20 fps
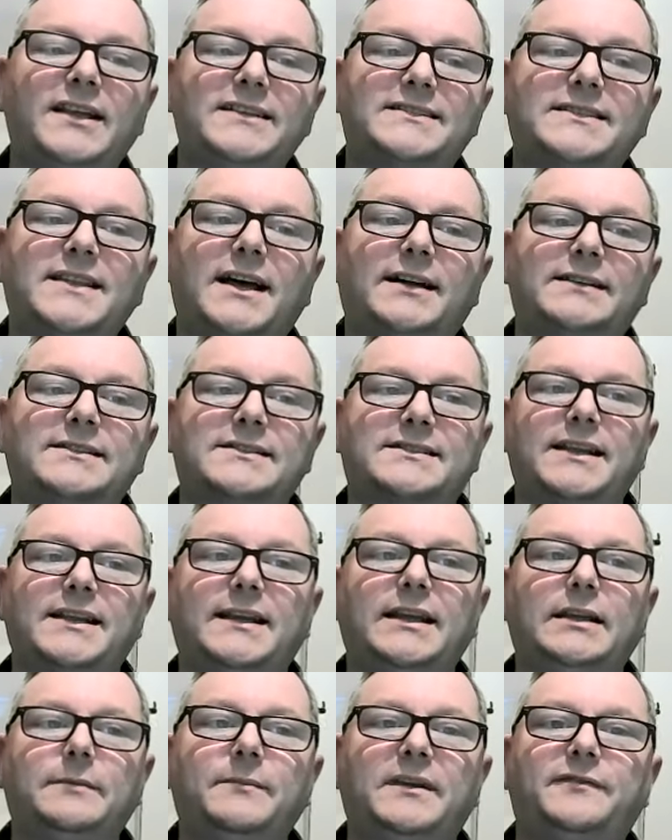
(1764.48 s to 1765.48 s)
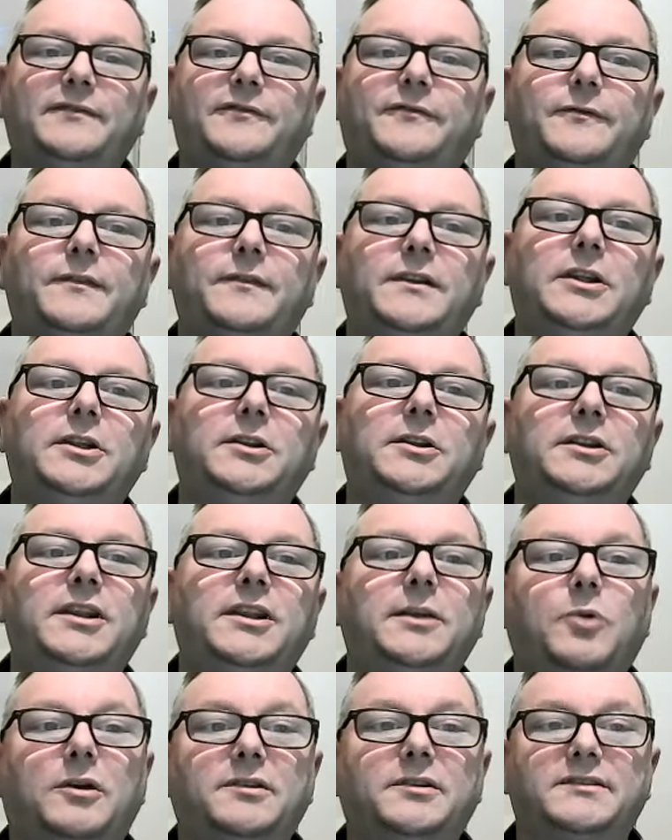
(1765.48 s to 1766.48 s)
is that same if you,
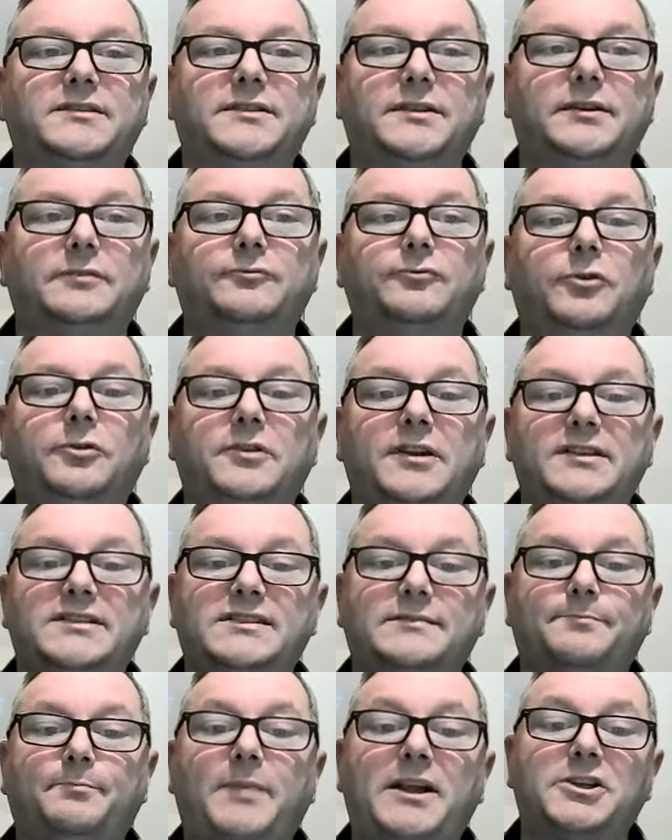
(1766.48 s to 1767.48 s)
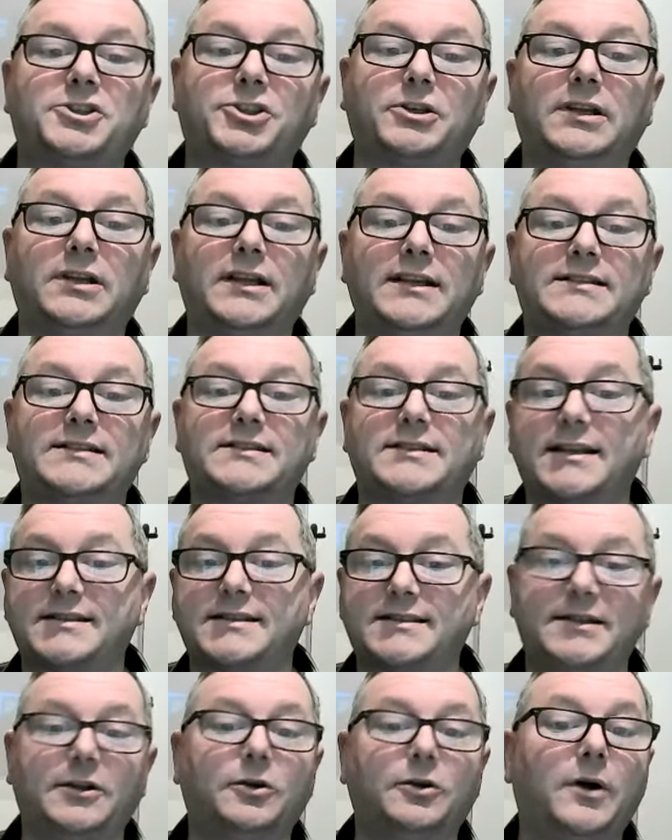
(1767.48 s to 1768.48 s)
they want to run a specialist
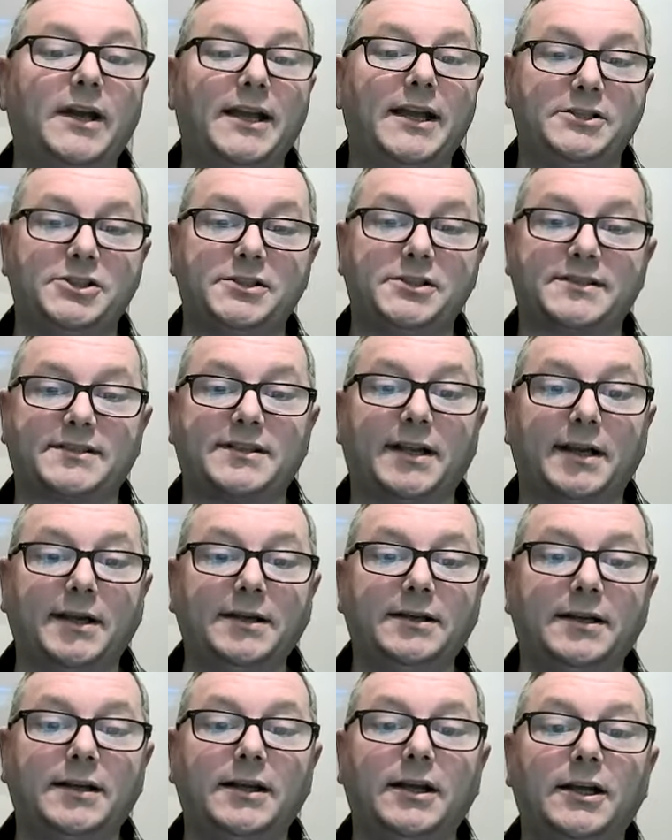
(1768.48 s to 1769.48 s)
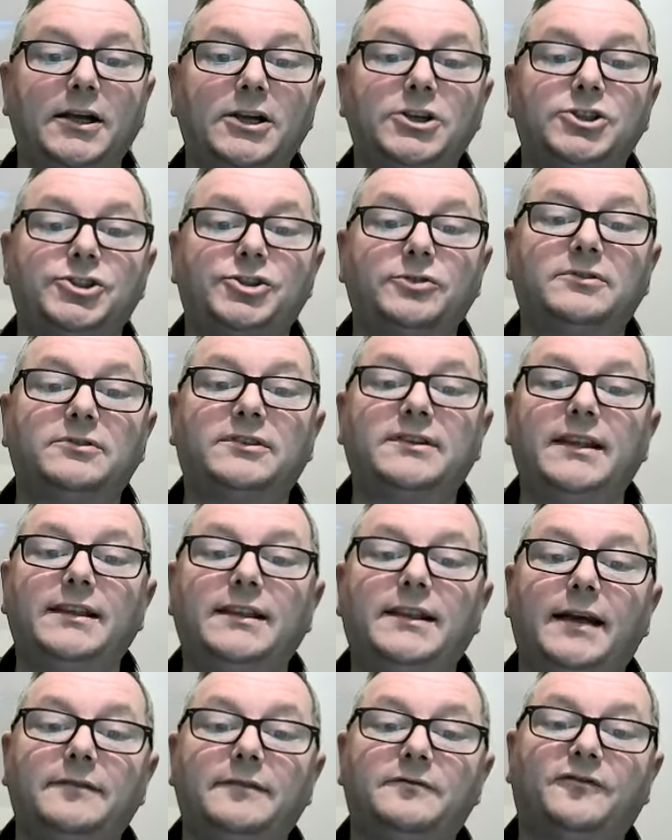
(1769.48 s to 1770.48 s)
S E O agency, should they
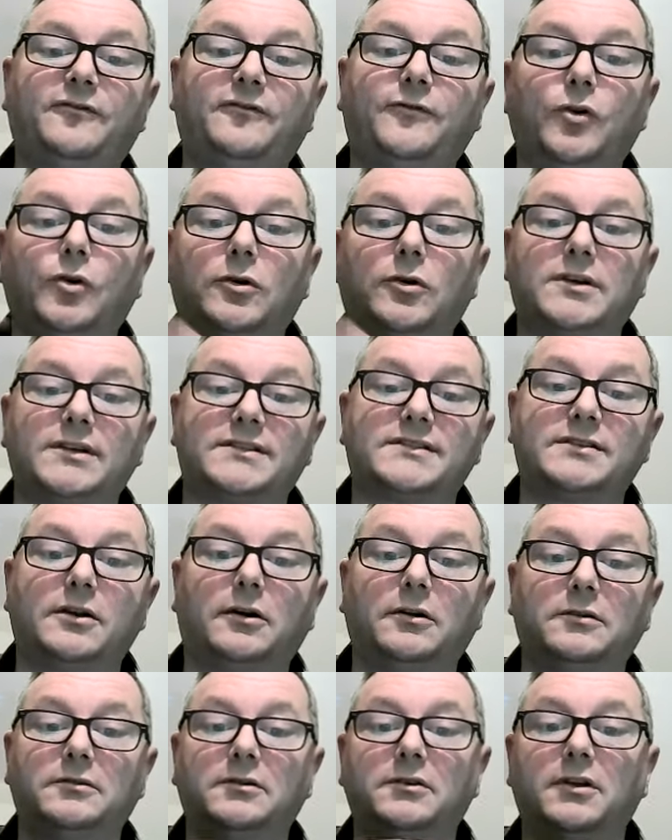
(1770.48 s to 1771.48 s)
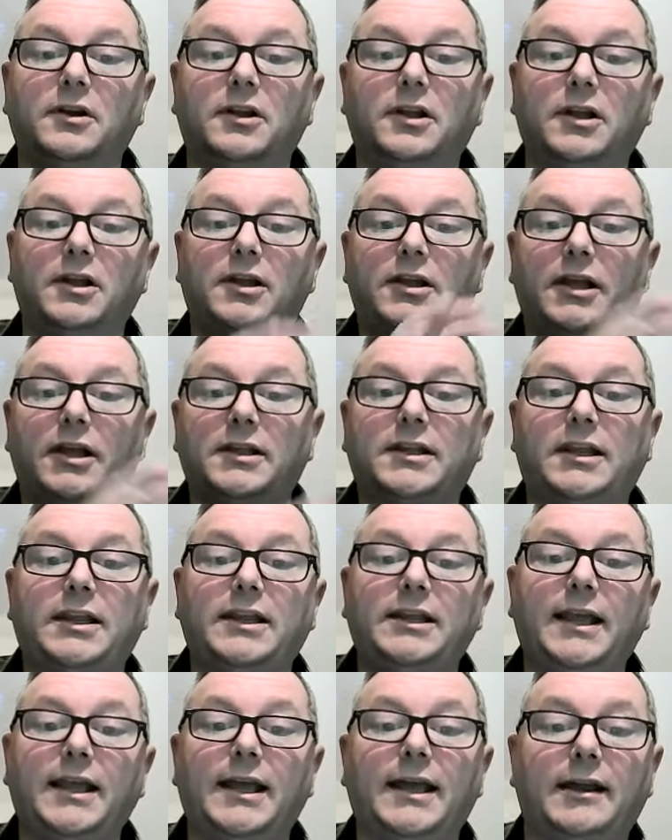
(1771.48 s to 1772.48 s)
then focus on a
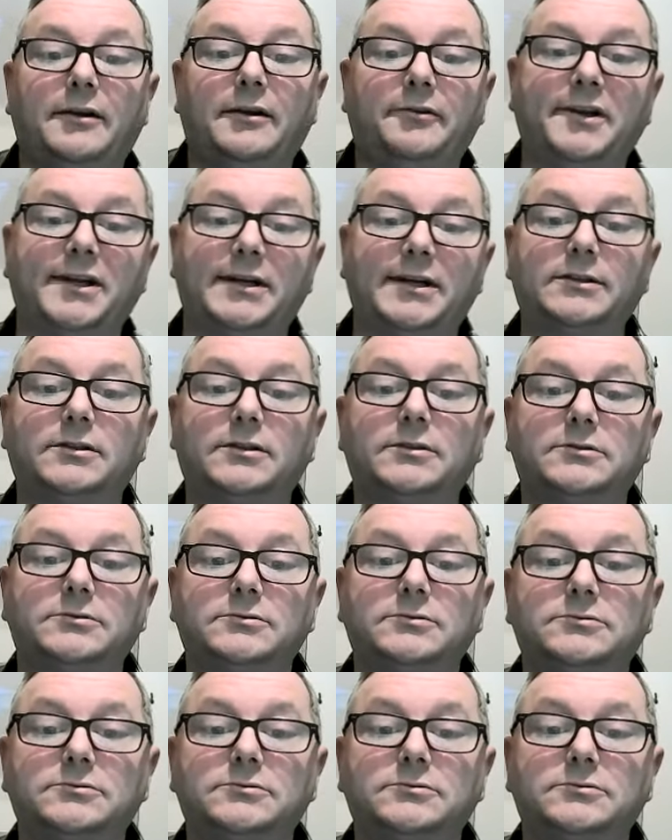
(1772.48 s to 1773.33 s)
key area?